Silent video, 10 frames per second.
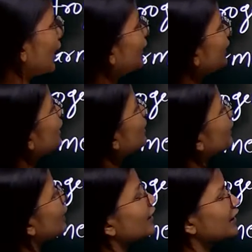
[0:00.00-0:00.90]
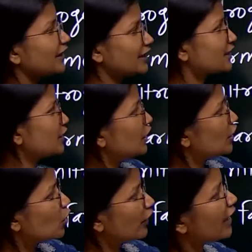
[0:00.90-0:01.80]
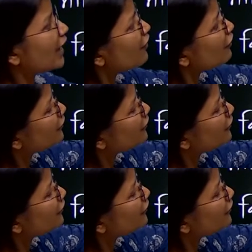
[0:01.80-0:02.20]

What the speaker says: not health, but hunger index. Okay.